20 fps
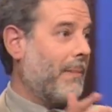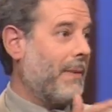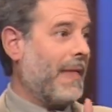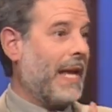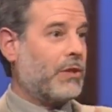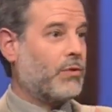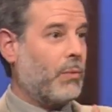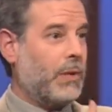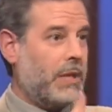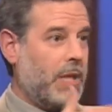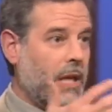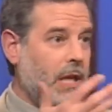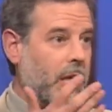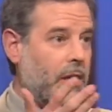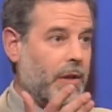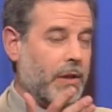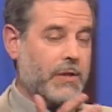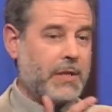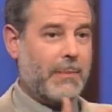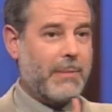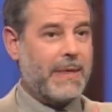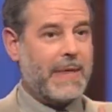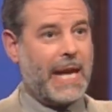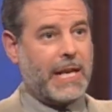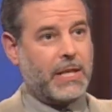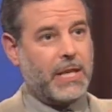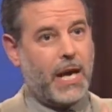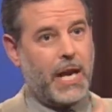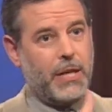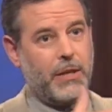I mean, that's ridiculous. I mean,
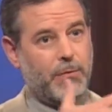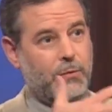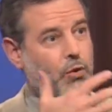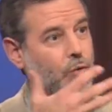that kind of